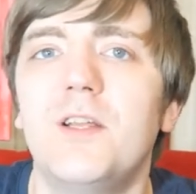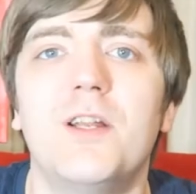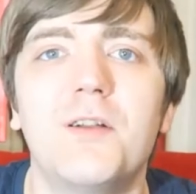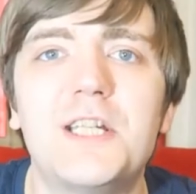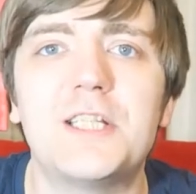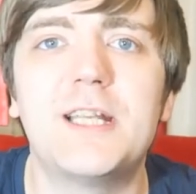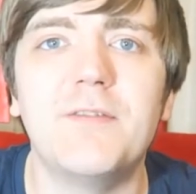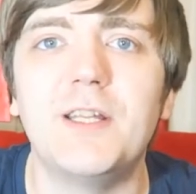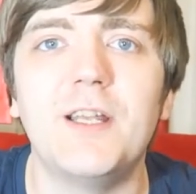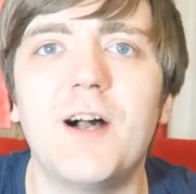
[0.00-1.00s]
you know, she's
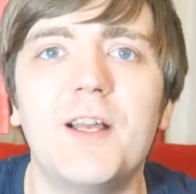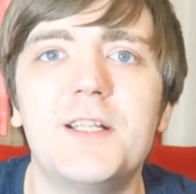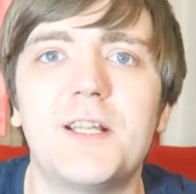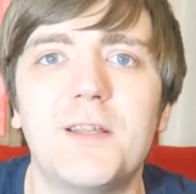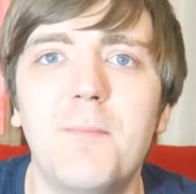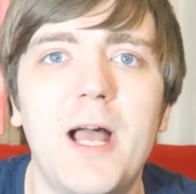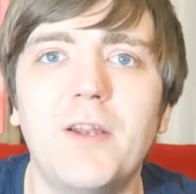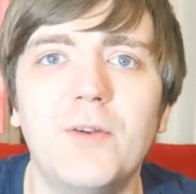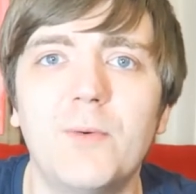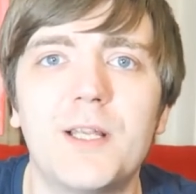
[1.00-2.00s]
given the eyes at the
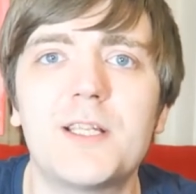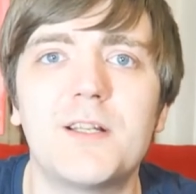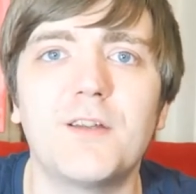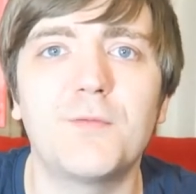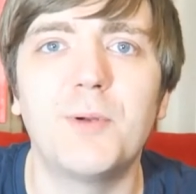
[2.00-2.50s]
men and all this stuff,